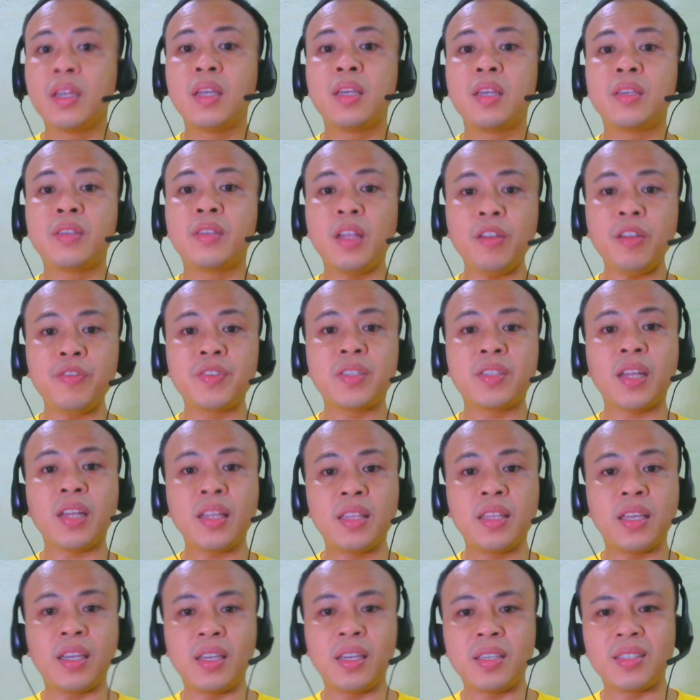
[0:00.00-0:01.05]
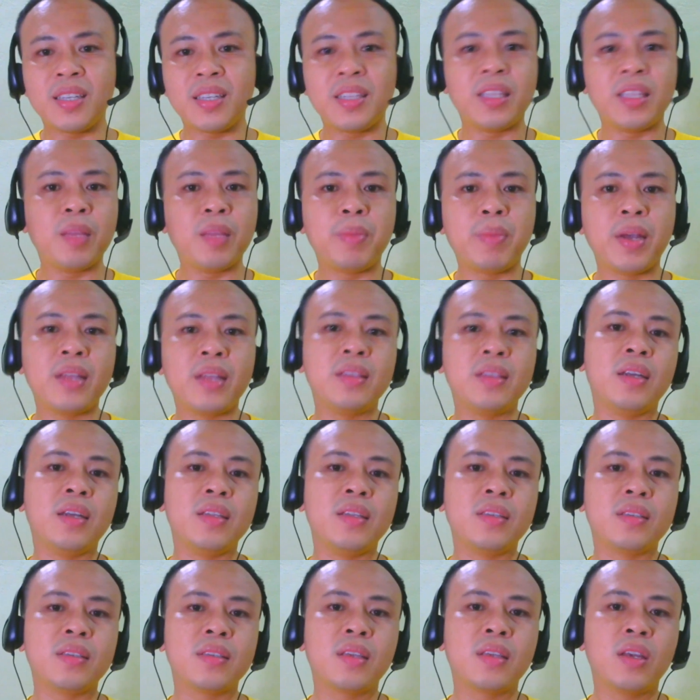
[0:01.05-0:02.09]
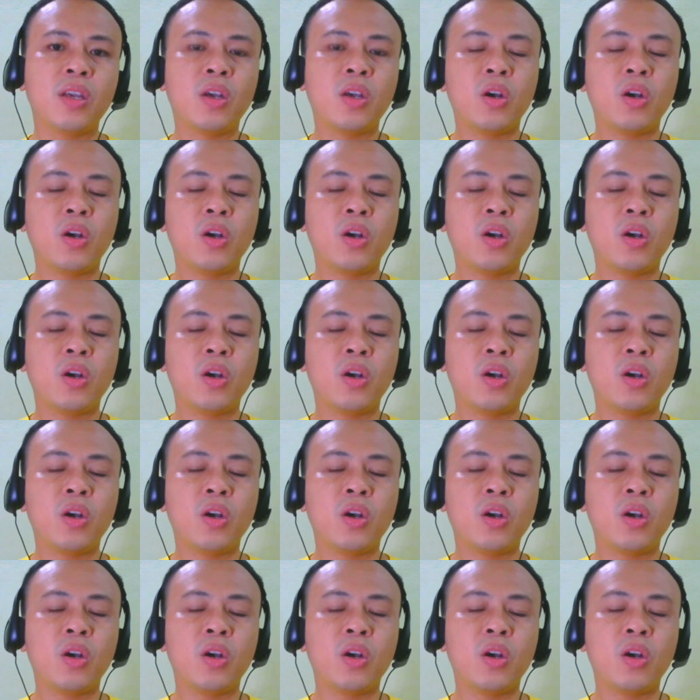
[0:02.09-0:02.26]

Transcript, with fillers: self-study is independence.